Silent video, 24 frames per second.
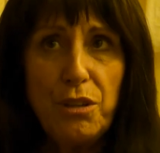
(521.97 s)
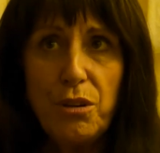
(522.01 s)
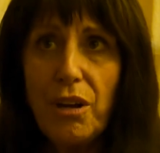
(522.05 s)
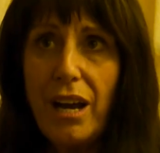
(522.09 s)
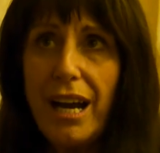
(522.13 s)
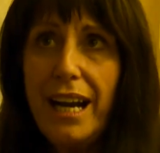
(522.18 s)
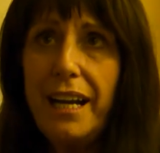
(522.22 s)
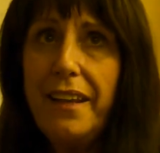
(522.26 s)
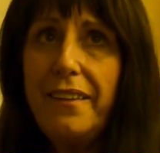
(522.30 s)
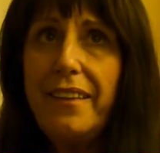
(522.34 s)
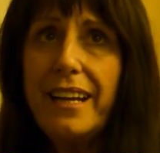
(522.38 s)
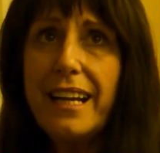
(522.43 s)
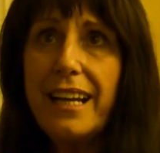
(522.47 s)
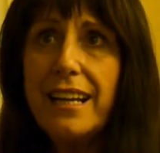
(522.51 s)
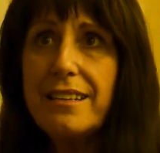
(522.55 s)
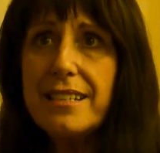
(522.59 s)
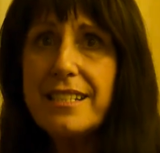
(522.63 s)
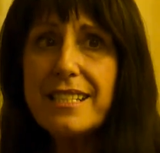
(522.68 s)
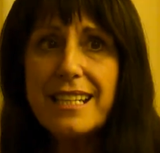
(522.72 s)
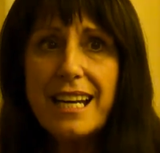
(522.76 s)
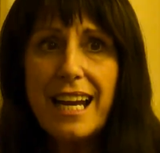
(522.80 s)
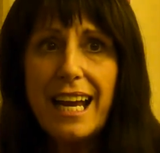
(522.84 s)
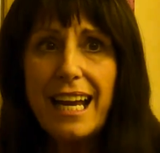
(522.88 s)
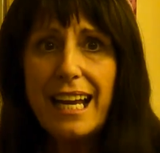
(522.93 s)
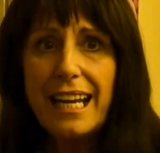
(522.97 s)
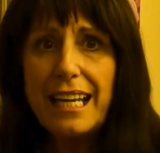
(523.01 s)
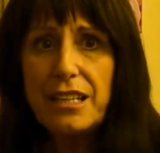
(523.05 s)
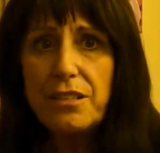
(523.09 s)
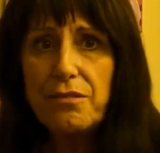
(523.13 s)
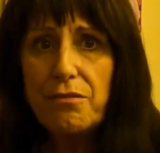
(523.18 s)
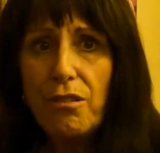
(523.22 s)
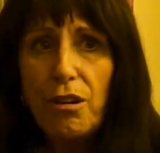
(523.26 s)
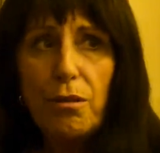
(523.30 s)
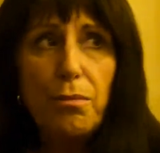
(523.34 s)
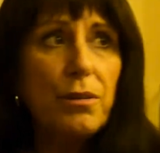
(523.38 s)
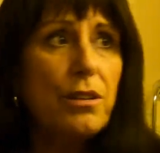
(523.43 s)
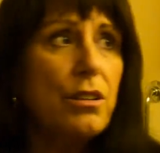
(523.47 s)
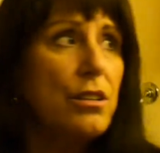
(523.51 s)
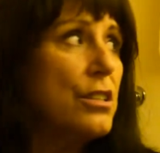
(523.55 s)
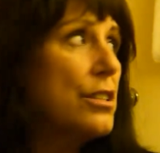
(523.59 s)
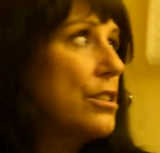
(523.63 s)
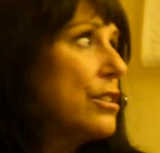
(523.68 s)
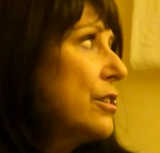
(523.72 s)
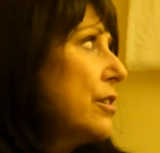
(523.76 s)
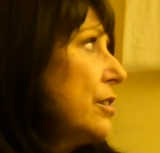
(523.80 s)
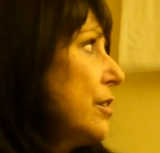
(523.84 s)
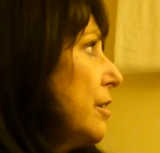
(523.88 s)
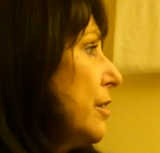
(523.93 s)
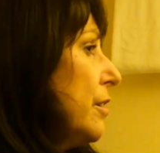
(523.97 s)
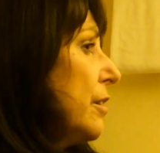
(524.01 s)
you got anything else to add, Robert?